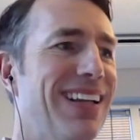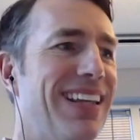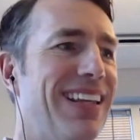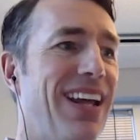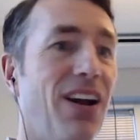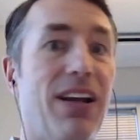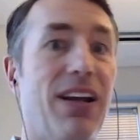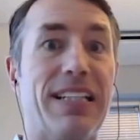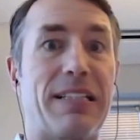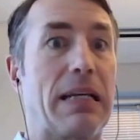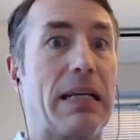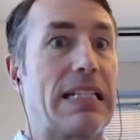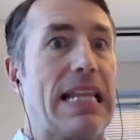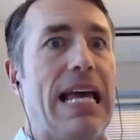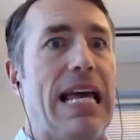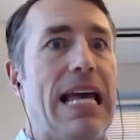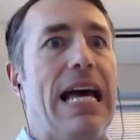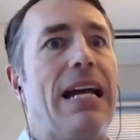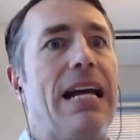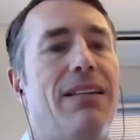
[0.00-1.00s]
it's because of
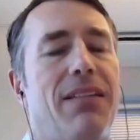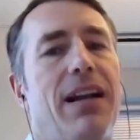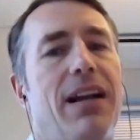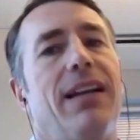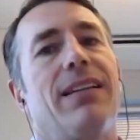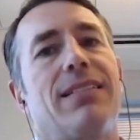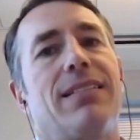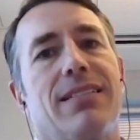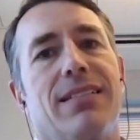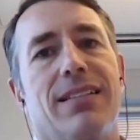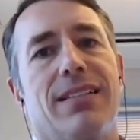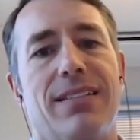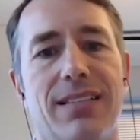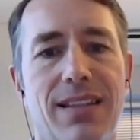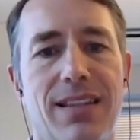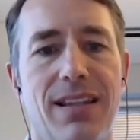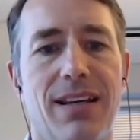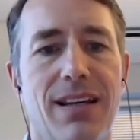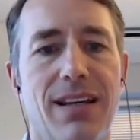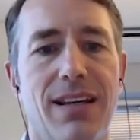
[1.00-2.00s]
that, right? It's
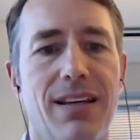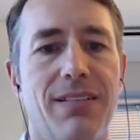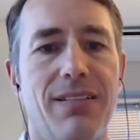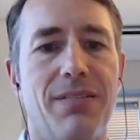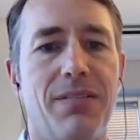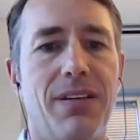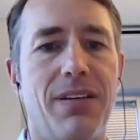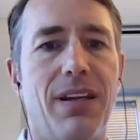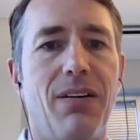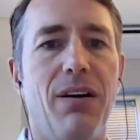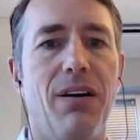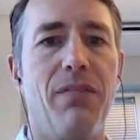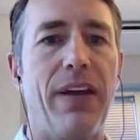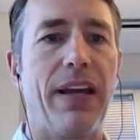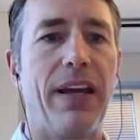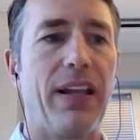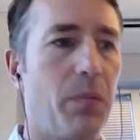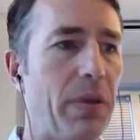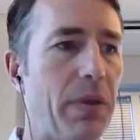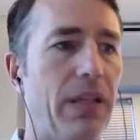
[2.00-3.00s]
just the
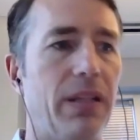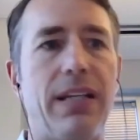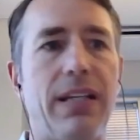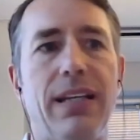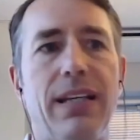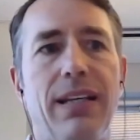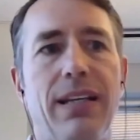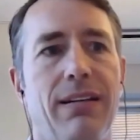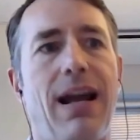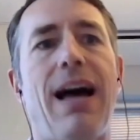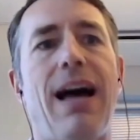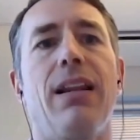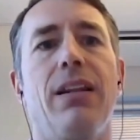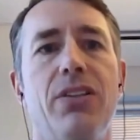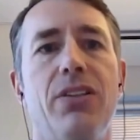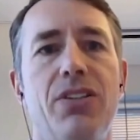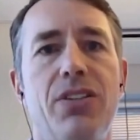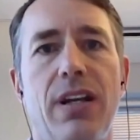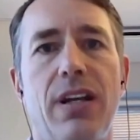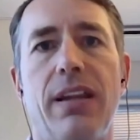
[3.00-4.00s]
availability and
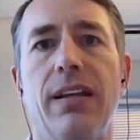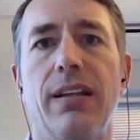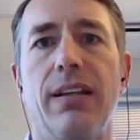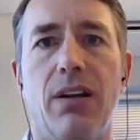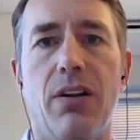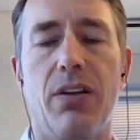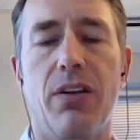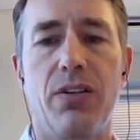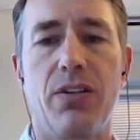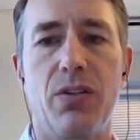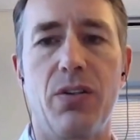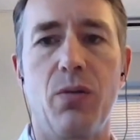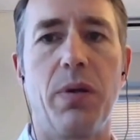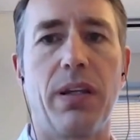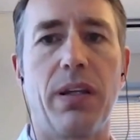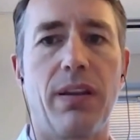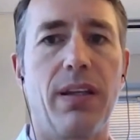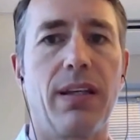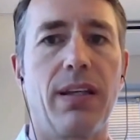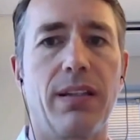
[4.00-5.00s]
knowledge, I think, are the two
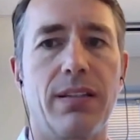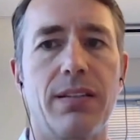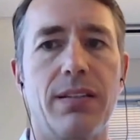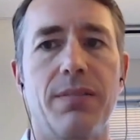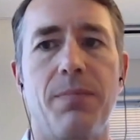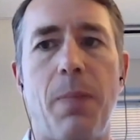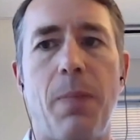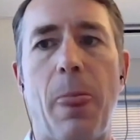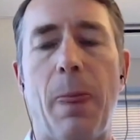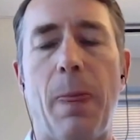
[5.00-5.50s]
big things.